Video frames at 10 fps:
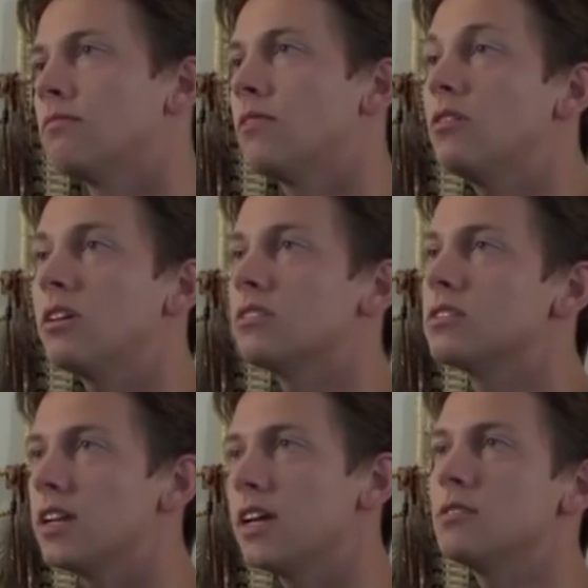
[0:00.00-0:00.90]
Only on
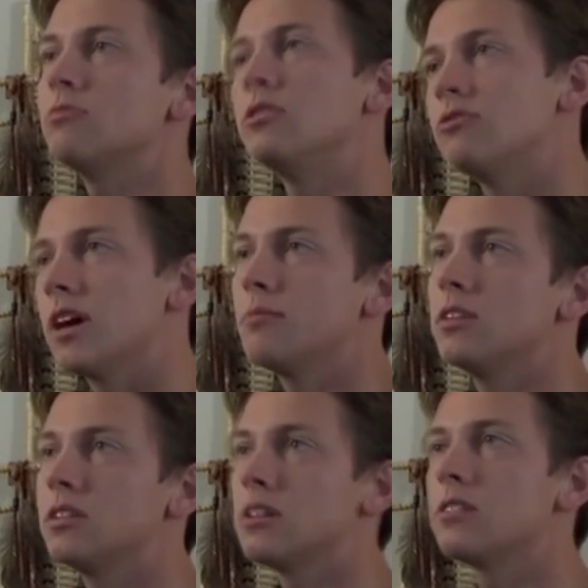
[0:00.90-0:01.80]
Sundays when you drag me
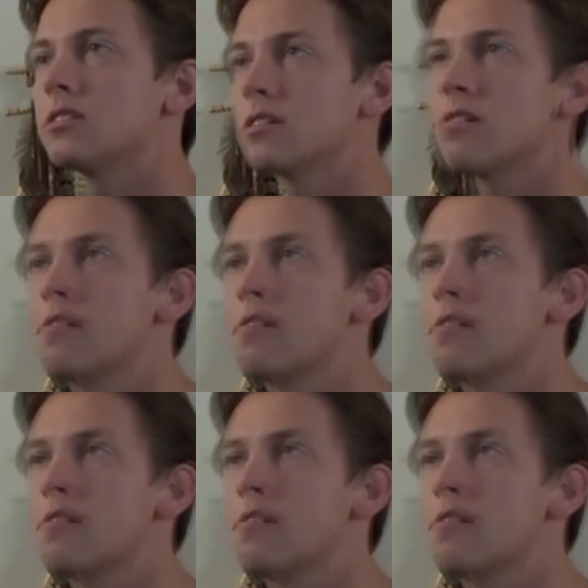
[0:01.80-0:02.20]
to church.